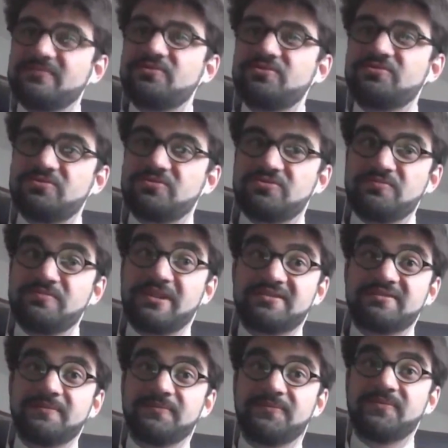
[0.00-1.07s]
to make
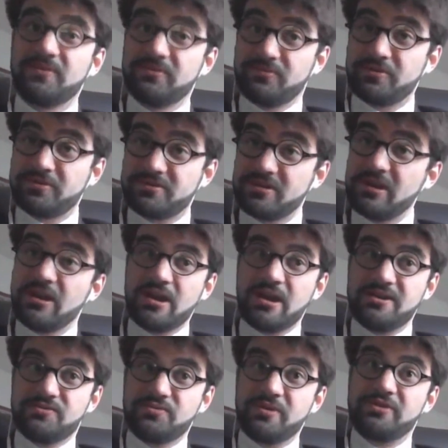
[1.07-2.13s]
some fieldwork
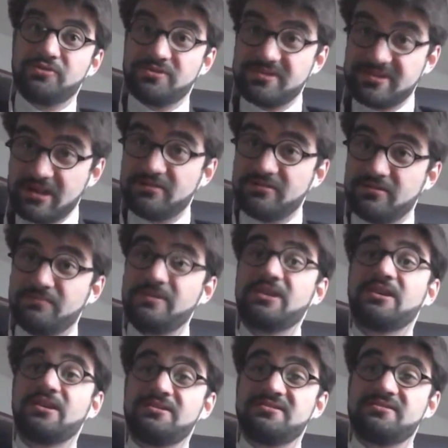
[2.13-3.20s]
and to understand the
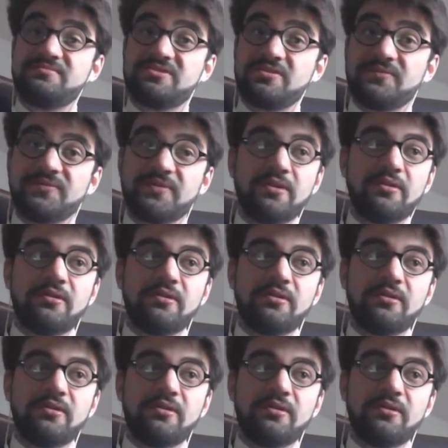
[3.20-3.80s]
mechanisms of